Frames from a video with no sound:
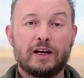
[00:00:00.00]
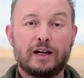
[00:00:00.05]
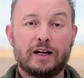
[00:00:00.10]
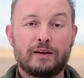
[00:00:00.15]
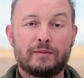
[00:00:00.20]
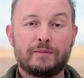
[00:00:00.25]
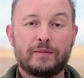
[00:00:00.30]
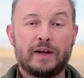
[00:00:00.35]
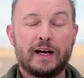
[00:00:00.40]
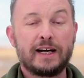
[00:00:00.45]

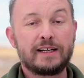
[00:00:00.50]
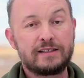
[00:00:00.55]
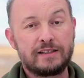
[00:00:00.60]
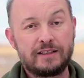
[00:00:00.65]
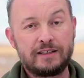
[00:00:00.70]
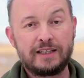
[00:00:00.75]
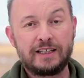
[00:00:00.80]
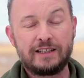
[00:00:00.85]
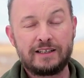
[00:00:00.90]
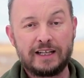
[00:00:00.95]
as
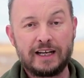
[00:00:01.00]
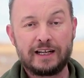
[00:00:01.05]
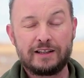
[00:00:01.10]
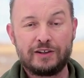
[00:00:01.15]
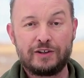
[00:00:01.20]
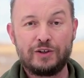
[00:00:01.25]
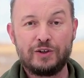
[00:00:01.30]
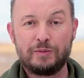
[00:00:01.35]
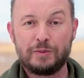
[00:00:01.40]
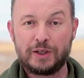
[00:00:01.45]
indeed can
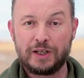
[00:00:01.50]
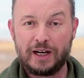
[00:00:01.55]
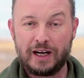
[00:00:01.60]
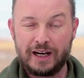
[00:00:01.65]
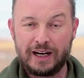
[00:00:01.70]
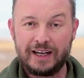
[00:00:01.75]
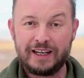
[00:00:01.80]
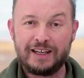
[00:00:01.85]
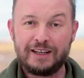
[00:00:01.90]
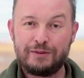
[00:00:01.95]
the human
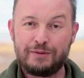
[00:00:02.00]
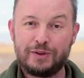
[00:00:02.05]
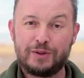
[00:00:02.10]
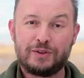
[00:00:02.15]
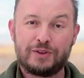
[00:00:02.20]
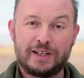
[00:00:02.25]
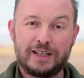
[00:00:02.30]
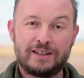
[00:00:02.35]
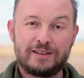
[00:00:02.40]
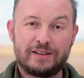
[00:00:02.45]
eye if
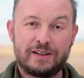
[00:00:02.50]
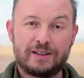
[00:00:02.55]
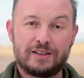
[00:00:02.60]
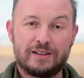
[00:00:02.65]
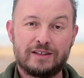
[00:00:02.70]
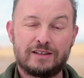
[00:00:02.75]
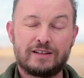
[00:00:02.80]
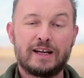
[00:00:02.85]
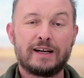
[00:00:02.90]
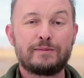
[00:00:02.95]
you take
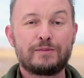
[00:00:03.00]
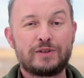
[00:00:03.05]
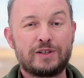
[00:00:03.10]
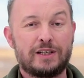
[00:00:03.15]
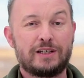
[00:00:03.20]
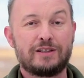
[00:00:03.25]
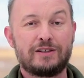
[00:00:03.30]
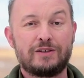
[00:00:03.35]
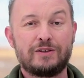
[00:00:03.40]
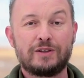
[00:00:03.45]
certain steps,
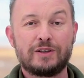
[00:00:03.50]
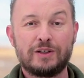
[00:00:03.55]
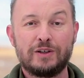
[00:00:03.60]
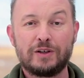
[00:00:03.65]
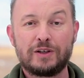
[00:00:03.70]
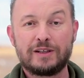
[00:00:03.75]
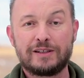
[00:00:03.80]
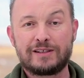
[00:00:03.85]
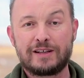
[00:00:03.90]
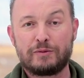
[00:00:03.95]
and you can
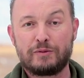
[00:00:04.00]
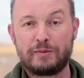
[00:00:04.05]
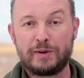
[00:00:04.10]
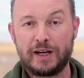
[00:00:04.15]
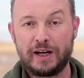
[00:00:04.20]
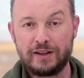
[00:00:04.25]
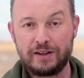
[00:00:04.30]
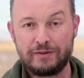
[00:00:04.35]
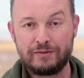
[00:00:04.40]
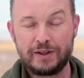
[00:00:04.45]
look at some of
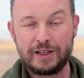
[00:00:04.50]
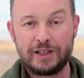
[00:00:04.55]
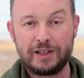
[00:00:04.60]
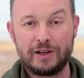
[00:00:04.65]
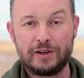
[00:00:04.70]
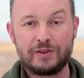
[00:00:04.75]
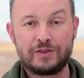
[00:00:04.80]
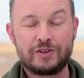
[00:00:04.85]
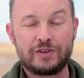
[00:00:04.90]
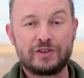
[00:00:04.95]
my other
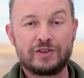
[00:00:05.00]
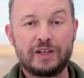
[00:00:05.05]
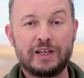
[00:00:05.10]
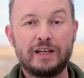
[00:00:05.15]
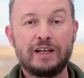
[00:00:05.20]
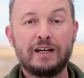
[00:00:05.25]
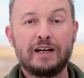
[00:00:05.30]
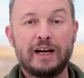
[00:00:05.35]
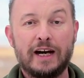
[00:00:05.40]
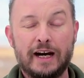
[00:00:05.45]
videos to
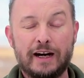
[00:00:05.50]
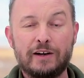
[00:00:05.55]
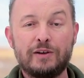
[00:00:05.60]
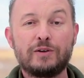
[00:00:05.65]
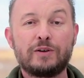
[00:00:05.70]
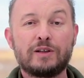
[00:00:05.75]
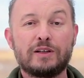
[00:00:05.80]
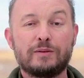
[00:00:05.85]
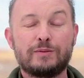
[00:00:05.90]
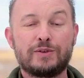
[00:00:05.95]
see how
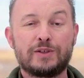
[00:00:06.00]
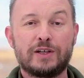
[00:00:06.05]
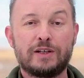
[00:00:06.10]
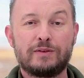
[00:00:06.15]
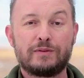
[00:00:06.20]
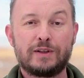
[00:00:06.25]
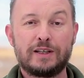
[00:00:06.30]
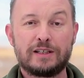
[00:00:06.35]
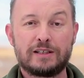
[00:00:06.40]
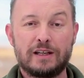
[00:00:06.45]
you can
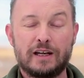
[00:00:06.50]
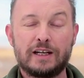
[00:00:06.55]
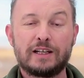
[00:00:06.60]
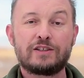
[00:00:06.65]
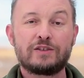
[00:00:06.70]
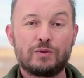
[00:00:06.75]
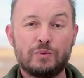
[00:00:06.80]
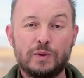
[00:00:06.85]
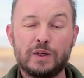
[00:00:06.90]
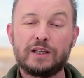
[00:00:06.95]
observe these
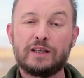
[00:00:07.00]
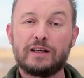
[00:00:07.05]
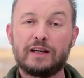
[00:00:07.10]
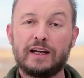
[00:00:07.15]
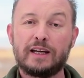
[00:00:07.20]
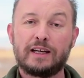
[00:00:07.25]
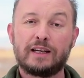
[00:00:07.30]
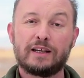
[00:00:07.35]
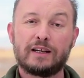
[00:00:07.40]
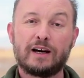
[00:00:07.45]
lights with the
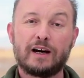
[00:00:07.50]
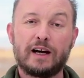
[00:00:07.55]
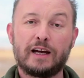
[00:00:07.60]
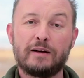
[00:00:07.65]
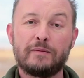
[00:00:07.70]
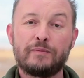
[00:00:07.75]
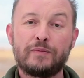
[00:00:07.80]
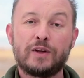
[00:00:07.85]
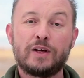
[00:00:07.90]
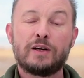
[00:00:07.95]
naked
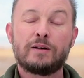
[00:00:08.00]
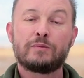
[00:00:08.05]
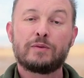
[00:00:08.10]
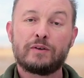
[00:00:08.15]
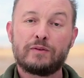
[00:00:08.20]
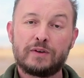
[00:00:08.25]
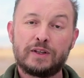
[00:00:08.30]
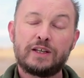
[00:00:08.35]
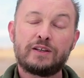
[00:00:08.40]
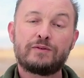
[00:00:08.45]
eye.
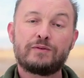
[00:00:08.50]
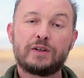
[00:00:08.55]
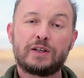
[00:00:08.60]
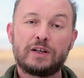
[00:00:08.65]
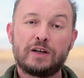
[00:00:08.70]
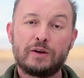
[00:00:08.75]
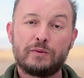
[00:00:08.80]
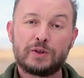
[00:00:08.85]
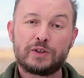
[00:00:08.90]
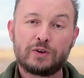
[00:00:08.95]
But for this
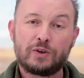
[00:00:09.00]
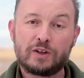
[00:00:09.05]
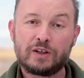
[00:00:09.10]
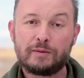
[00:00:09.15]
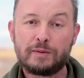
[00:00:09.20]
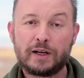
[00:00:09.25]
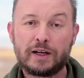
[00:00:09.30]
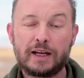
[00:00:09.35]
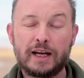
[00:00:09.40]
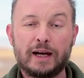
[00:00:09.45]
video, we're
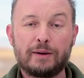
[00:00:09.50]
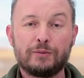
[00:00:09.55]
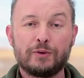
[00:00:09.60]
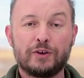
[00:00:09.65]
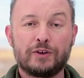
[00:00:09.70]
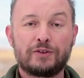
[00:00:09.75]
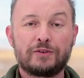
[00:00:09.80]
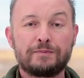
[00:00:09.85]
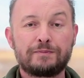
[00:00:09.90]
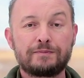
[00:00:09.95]
talking about
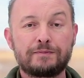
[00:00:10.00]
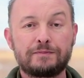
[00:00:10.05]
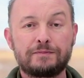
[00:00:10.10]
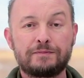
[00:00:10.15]
cameras.